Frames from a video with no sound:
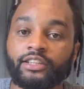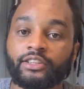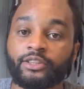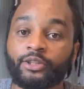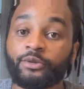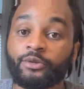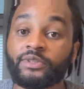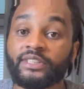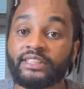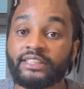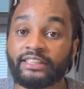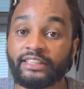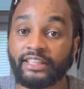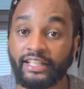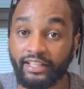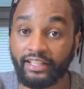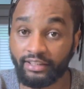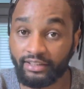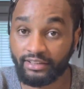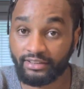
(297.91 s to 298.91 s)
two
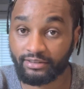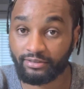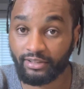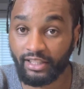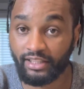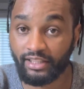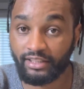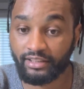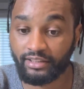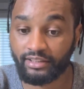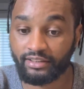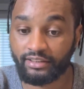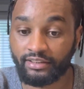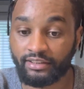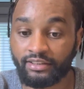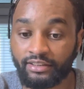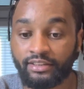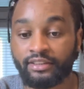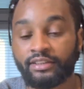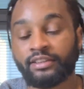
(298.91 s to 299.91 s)
steaks, right?
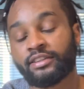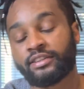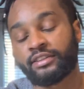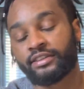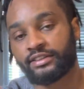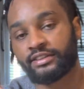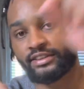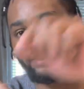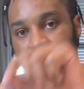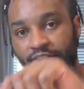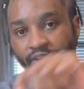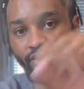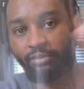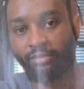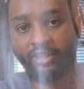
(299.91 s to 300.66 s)
seared them